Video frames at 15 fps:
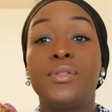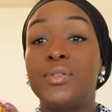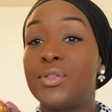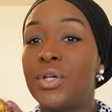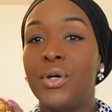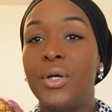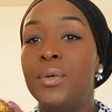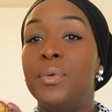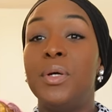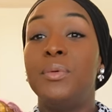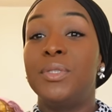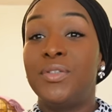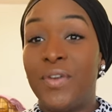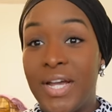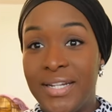So it
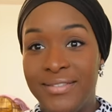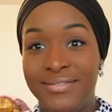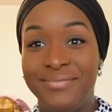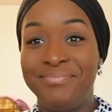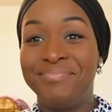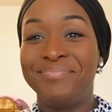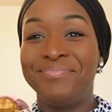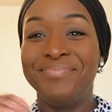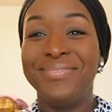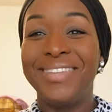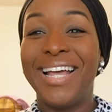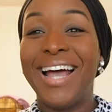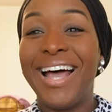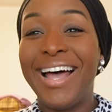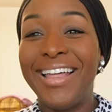was fine.
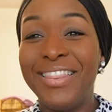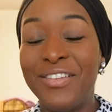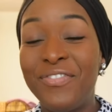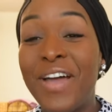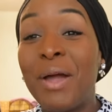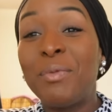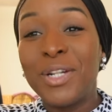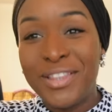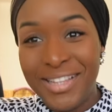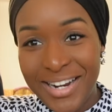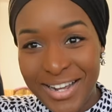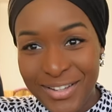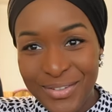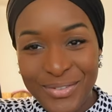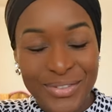The fabric that I
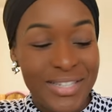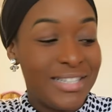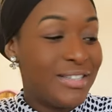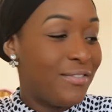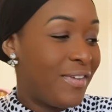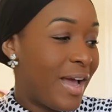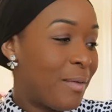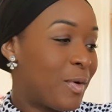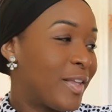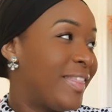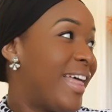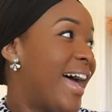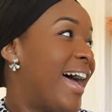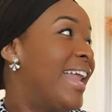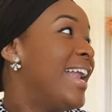used is a fabric
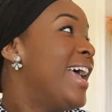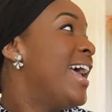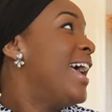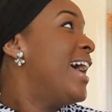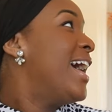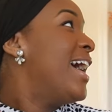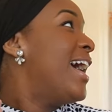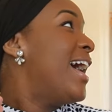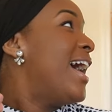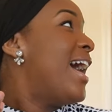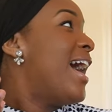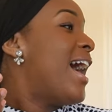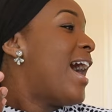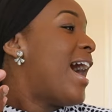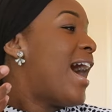that
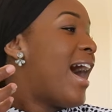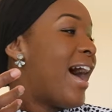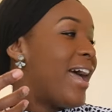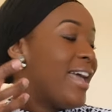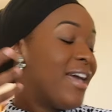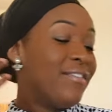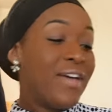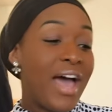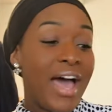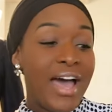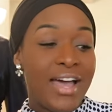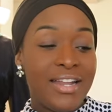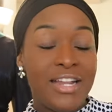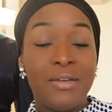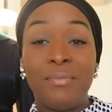I have
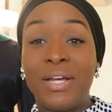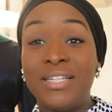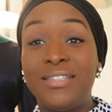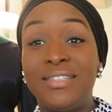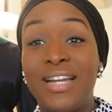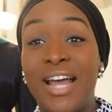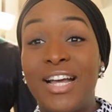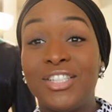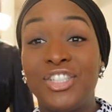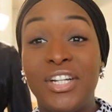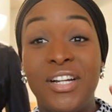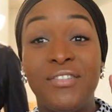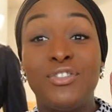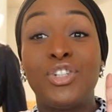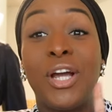had in my stash and
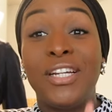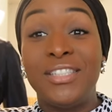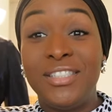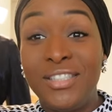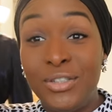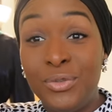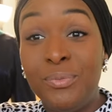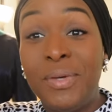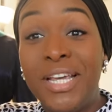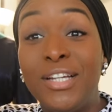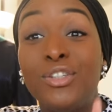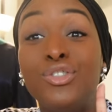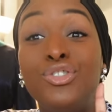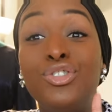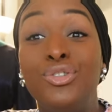have tried to
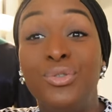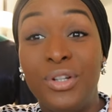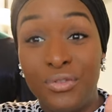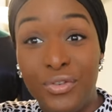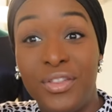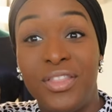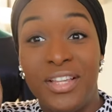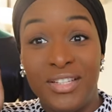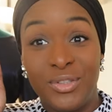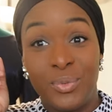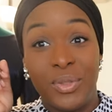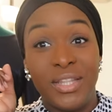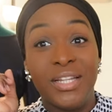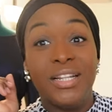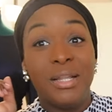make two different things with it.